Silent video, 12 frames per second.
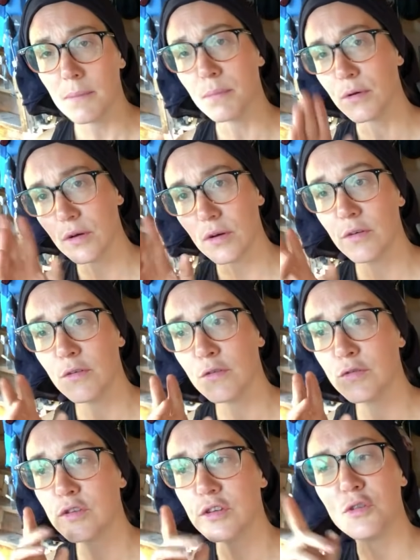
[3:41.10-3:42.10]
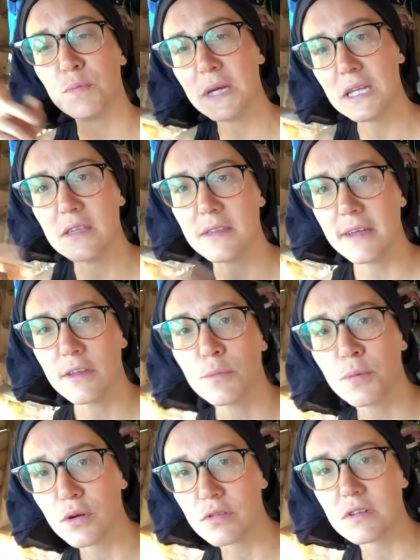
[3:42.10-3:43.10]
but to speak to the other
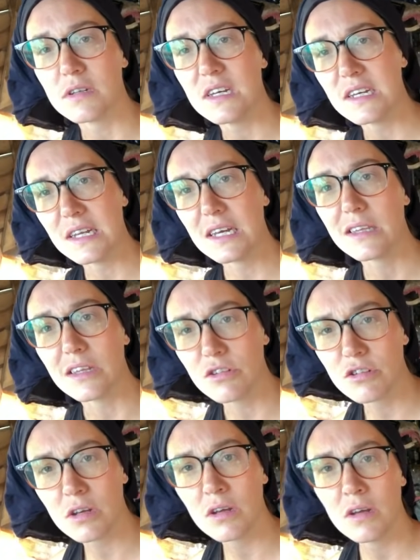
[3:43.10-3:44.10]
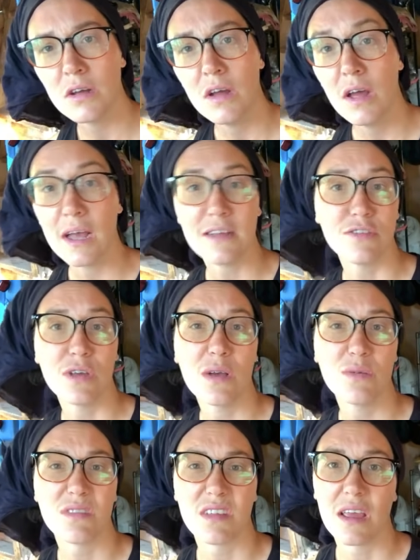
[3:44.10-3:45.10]
person in English. And so I
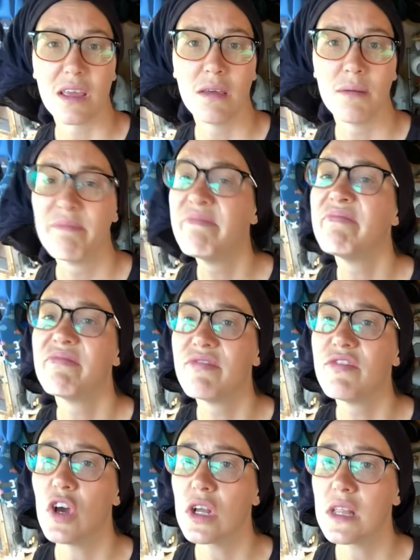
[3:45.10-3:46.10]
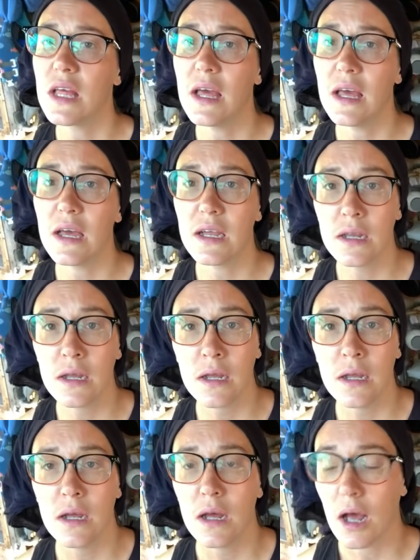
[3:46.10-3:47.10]
was like, fuck that.
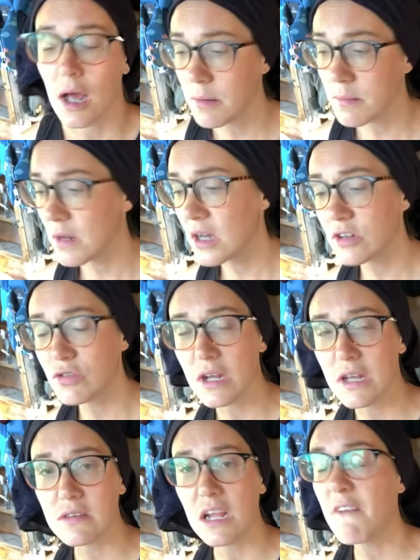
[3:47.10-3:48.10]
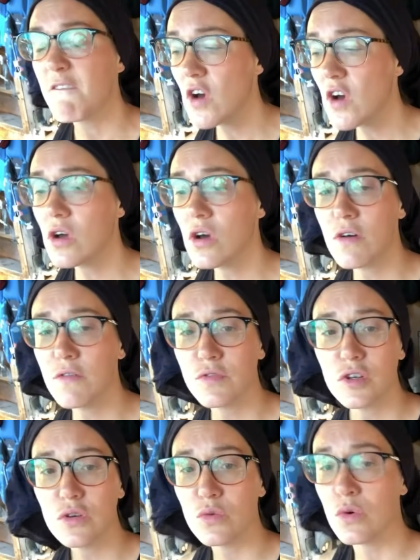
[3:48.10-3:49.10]
I'm not translating. Fuck off for
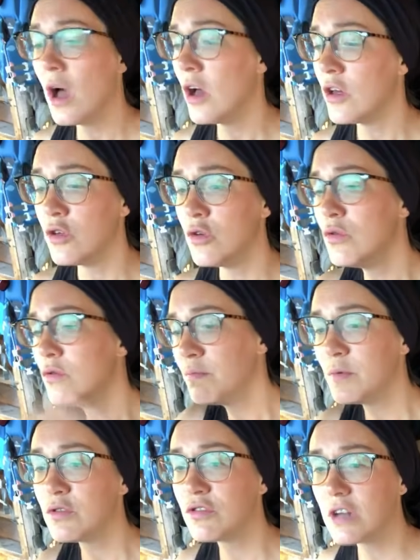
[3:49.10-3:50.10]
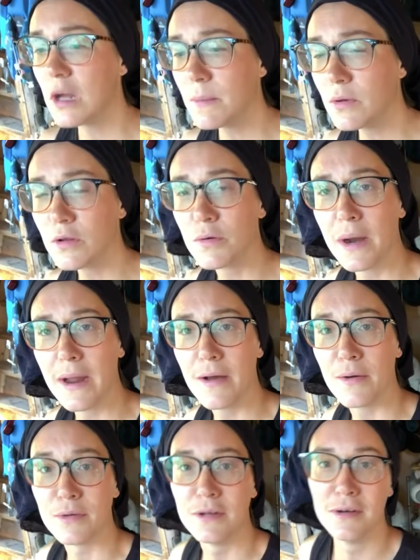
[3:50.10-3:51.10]
you. You stumble
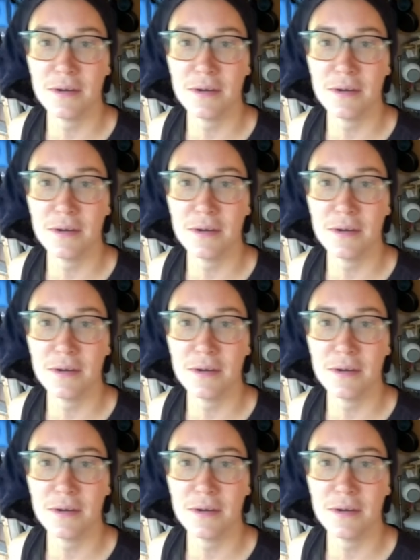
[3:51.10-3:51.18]
around.